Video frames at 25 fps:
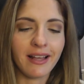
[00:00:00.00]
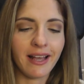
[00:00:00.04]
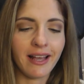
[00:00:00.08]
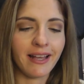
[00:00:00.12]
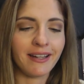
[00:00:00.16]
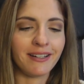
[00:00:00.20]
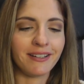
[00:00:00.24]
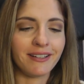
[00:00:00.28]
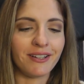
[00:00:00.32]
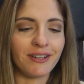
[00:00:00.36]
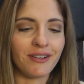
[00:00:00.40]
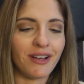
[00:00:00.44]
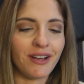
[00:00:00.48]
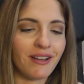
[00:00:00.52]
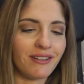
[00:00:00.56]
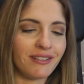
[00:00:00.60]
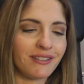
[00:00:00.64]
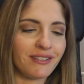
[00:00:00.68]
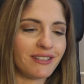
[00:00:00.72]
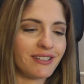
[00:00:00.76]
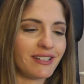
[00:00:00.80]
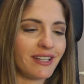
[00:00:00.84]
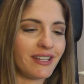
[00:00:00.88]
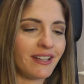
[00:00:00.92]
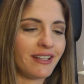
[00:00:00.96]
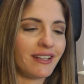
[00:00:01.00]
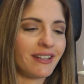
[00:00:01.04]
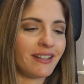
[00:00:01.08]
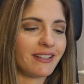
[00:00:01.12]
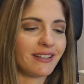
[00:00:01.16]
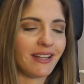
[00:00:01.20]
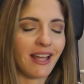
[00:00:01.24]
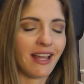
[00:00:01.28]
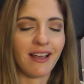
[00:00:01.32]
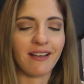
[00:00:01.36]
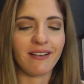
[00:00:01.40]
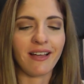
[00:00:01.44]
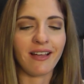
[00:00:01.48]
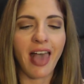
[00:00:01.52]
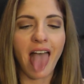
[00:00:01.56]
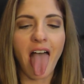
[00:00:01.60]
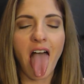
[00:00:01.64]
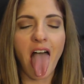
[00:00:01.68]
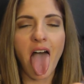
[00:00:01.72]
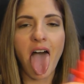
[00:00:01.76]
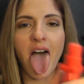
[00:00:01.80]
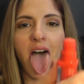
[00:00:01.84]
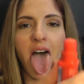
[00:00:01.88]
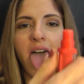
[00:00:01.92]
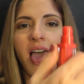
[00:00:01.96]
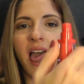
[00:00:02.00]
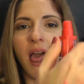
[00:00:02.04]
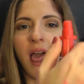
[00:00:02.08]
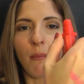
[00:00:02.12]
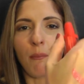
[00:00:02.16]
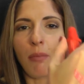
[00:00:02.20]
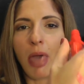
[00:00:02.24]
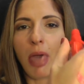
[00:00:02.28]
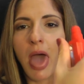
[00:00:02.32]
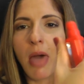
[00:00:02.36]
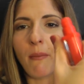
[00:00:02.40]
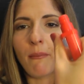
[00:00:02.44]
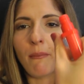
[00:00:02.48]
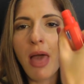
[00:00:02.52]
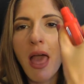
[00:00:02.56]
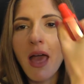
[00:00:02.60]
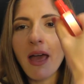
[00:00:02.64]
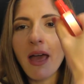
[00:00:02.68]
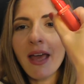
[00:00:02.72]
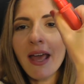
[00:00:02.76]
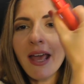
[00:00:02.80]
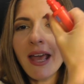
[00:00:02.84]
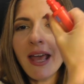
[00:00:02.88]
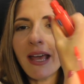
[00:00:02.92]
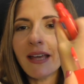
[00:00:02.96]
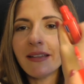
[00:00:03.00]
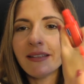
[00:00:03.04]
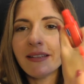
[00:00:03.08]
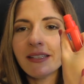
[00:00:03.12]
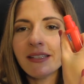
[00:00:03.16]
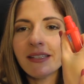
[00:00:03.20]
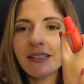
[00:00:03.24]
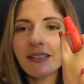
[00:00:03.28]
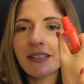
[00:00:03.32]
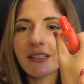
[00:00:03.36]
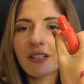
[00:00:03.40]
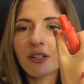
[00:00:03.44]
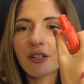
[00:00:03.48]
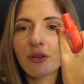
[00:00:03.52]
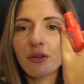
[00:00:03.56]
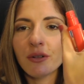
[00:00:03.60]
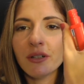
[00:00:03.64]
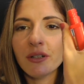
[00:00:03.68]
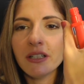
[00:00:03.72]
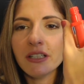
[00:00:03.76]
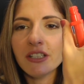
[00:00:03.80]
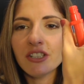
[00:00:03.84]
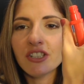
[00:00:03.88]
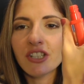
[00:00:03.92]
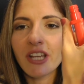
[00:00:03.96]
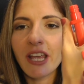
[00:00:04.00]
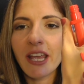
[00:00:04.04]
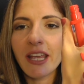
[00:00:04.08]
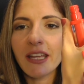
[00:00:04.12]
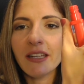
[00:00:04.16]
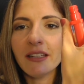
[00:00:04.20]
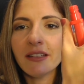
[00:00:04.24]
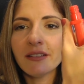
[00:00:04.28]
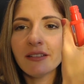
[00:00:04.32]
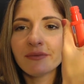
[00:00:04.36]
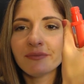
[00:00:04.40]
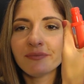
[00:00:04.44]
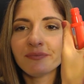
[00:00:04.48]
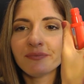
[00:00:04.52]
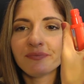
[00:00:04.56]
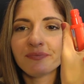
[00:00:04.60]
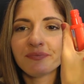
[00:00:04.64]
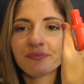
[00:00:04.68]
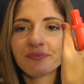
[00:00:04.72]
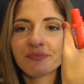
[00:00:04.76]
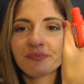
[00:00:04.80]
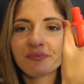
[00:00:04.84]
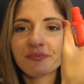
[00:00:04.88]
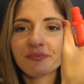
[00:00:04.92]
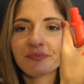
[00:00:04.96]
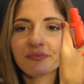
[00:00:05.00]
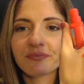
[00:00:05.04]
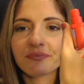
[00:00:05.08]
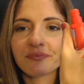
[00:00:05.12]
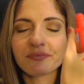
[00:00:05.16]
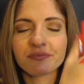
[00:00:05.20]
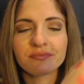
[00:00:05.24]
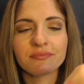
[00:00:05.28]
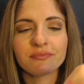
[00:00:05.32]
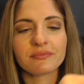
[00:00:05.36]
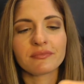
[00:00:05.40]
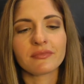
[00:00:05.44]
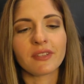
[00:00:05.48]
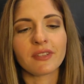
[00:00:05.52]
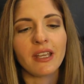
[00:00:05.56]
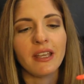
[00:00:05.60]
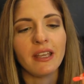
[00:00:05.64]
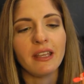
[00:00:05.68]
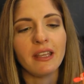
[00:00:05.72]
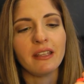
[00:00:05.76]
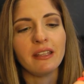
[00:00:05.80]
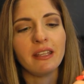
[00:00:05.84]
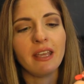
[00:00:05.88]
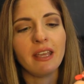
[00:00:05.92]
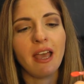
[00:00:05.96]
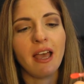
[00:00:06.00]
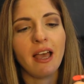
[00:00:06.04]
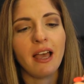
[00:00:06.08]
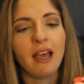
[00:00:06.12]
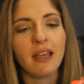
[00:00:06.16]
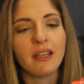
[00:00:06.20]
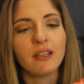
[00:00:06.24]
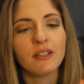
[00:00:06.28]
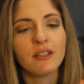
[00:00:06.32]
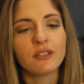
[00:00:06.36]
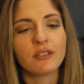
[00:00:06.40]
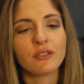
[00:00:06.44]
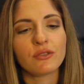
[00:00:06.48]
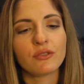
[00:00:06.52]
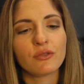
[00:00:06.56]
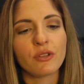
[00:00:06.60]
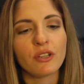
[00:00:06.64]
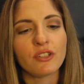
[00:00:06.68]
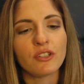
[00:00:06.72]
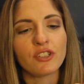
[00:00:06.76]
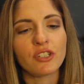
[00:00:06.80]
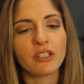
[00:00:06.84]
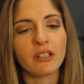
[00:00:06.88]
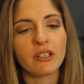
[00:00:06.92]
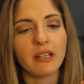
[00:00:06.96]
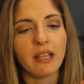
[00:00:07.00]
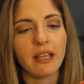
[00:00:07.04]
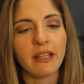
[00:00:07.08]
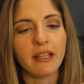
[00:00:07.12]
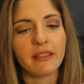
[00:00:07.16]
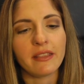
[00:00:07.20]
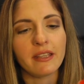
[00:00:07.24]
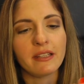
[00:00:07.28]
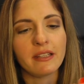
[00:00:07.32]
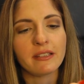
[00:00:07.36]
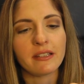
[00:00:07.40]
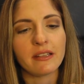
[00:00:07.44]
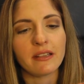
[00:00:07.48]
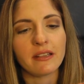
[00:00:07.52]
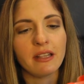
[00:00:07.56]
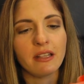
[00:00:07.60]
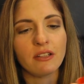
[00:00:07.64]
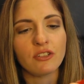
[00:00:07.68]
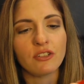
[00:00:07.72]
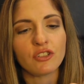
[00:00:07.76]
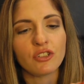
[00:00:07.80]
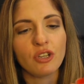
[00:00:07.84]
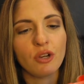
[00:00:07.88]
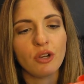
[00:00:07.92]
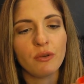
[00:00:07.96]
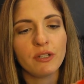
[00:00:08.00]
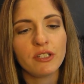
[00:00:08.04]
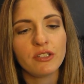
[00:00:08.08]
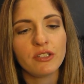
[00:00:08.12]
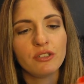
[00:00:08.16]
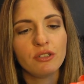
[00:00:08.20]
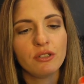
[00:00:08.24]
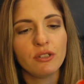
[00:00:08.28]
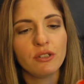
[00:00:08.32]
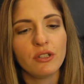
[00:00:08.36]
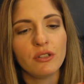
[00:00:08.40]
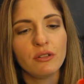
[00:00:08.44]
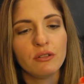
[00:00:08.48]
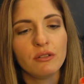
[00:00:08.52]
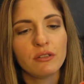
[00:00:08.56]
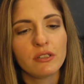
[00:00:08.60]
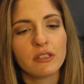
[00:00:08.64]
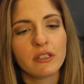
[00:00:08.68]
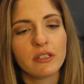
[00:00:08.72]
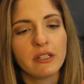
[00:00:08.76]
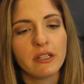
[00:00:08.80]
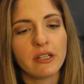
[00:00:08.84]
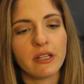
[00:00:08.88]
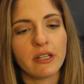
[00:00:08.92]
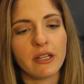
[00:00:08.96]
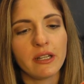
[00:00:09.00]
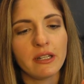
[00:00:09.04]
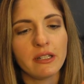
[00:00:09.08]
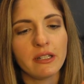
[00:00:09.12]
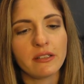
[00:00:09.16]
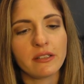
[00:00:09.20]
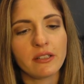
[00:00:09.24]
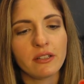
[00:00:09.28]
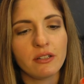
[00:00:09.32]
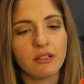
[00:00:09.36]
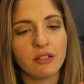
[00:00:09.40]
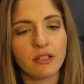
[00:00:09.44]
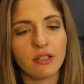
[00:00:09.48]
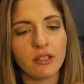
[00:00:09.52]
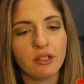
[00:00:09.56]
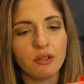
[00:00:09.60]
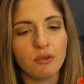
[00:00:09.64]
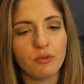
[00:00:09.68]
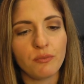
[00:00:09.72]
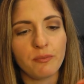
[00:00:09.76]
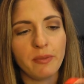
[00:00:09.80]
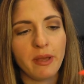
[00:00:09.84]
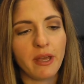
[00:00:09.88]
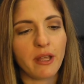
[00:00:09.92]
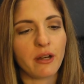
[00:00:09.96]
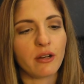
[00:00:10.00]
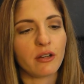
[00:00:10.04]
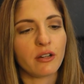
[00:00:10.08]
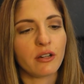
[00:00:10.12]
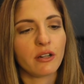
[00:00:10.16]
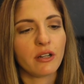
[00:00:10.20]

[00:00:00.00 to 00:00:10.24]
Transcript: I don't know how you say it. Ah, and this is a curly shade. And yeah, I could swatch it like this and then show it to you. And it's gonna go better.